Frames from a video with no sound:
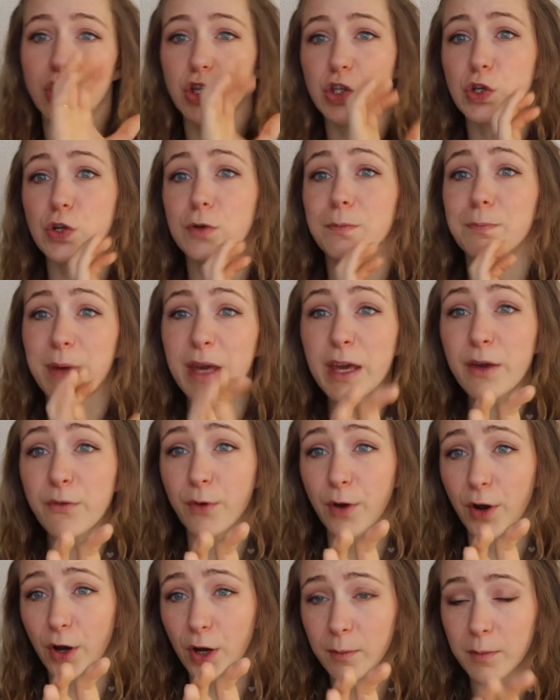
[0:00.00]
your be
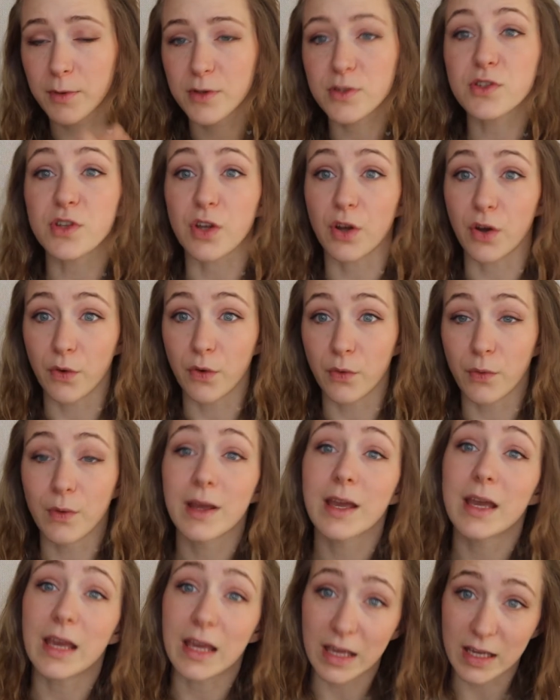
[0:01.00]
verb, so
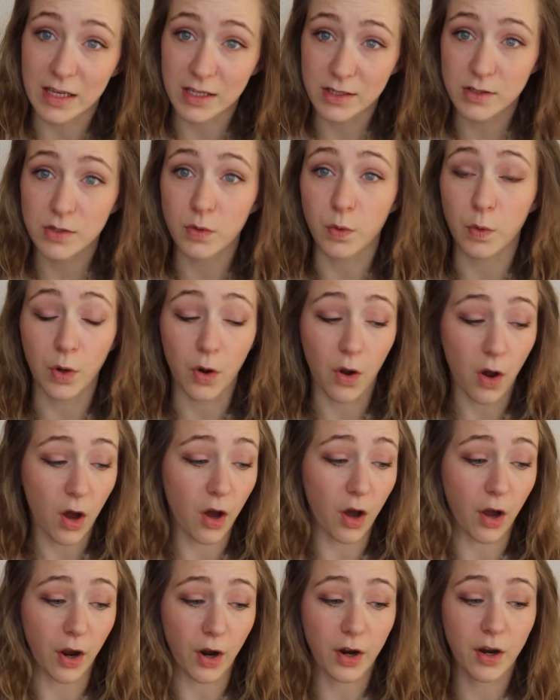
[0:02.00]
is or
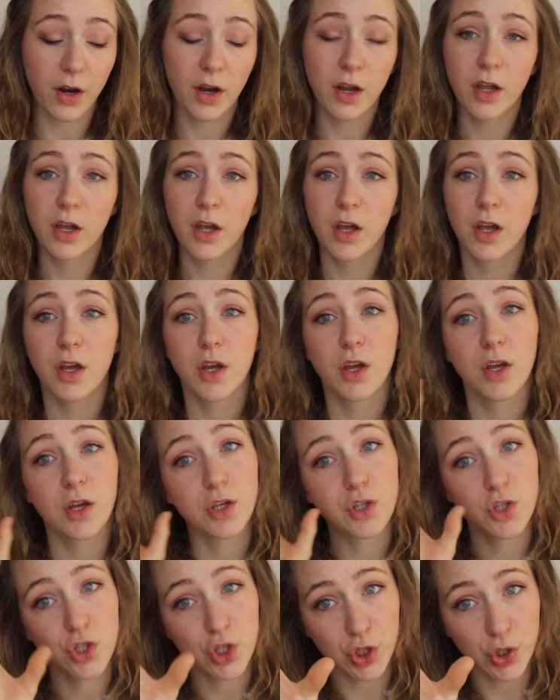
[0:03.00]
are,
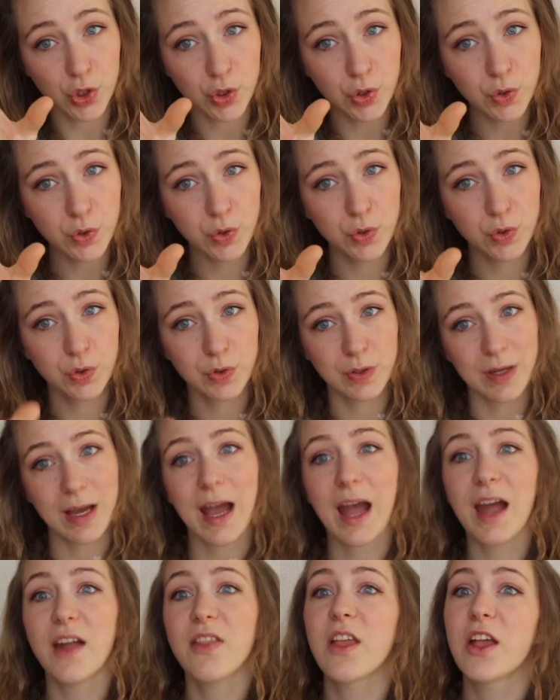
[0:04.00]
to,
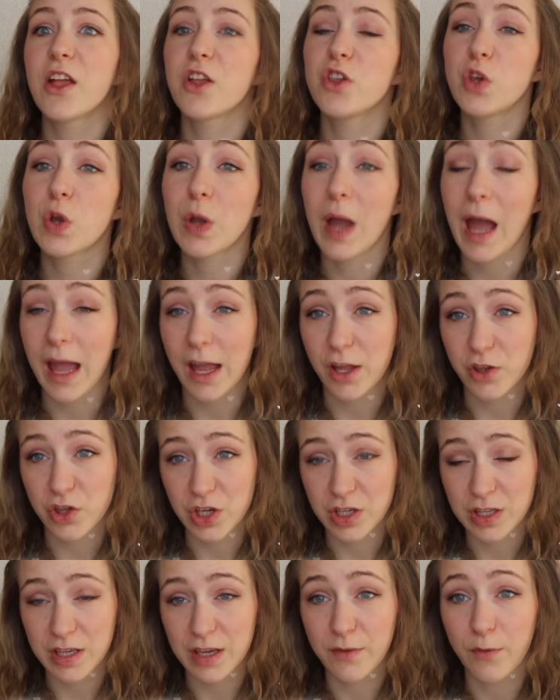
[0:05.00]
and then your
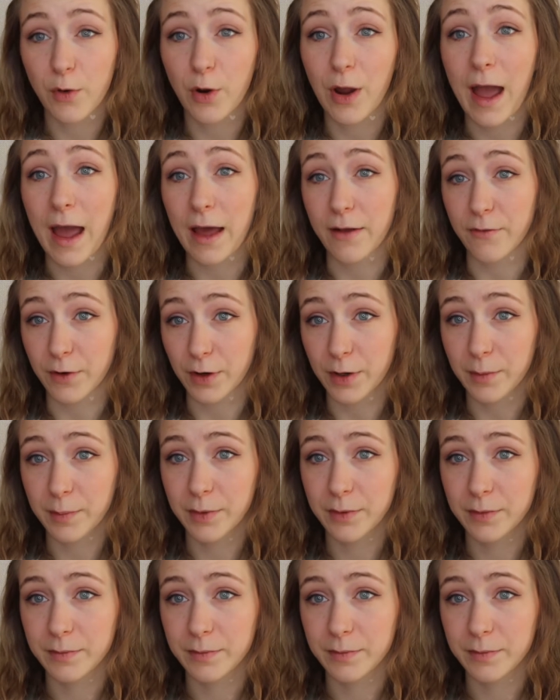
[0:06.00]
adjective or adverb.